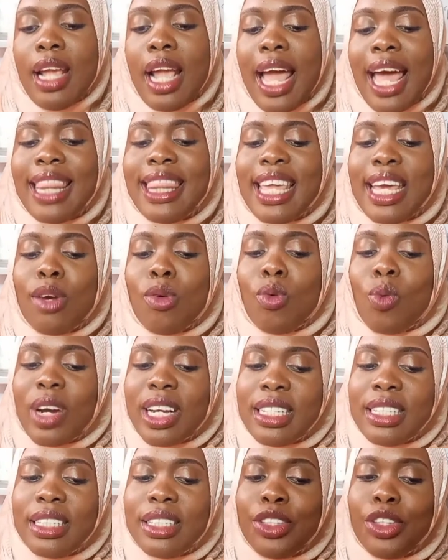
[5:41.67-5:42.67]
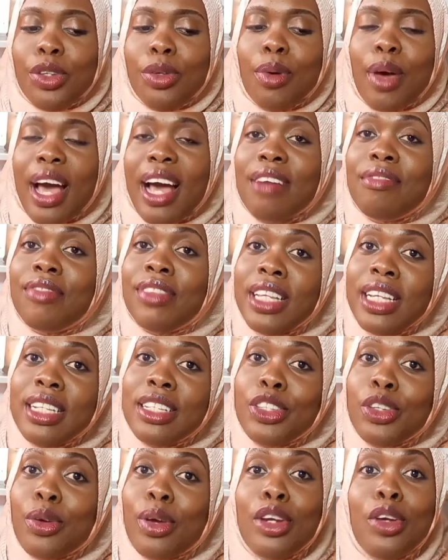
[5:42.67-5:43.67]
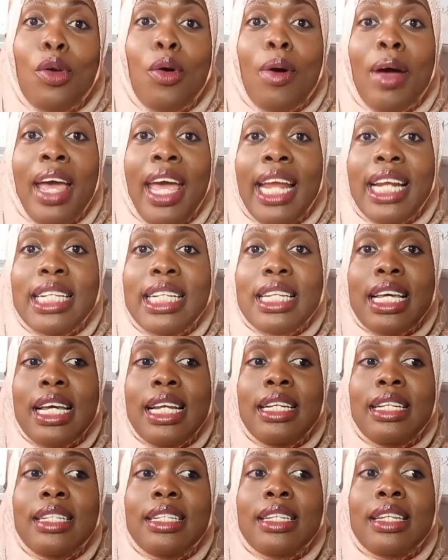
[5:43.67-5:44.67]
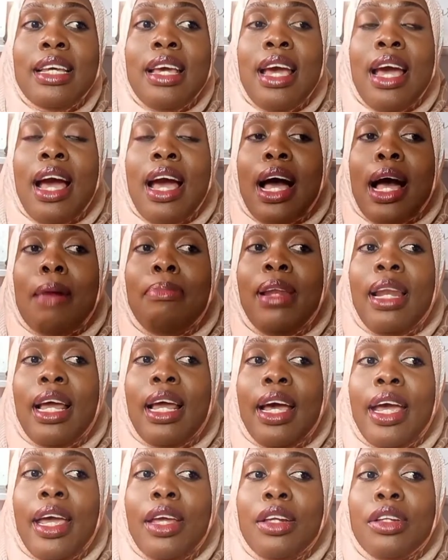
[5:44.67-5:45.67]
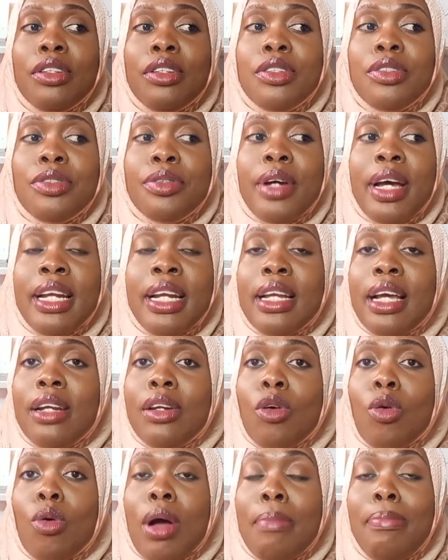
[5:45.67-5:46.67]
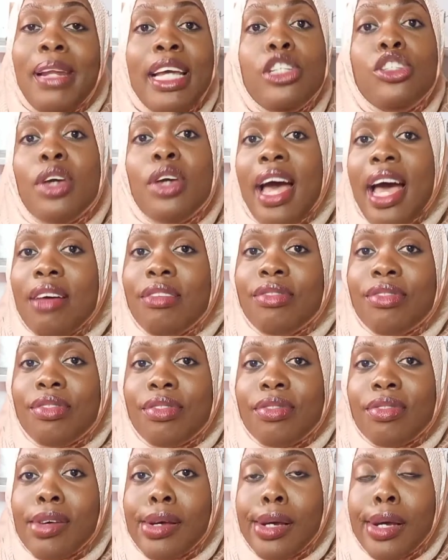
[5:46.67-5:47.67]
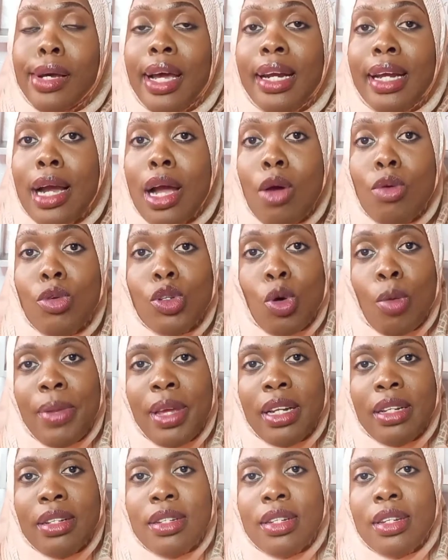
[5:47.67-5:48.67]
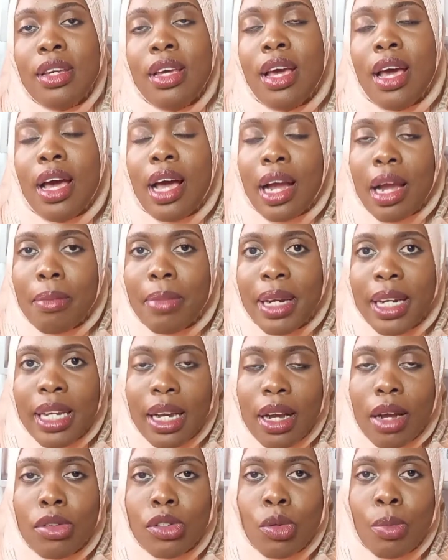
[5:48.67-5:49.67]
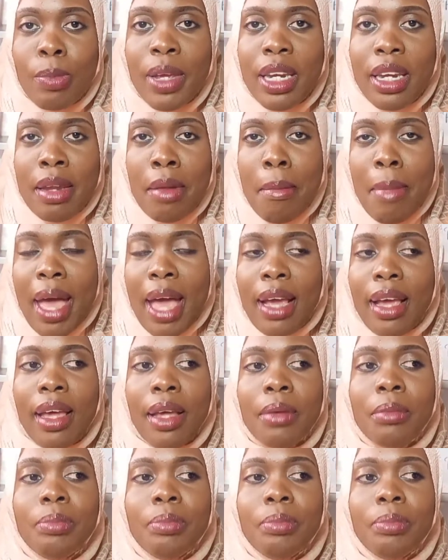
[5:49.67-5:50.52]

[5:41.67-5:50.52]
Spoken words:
And then once you have these, you can go ahead and apply apply to have an account opened, a company account opened in the bank.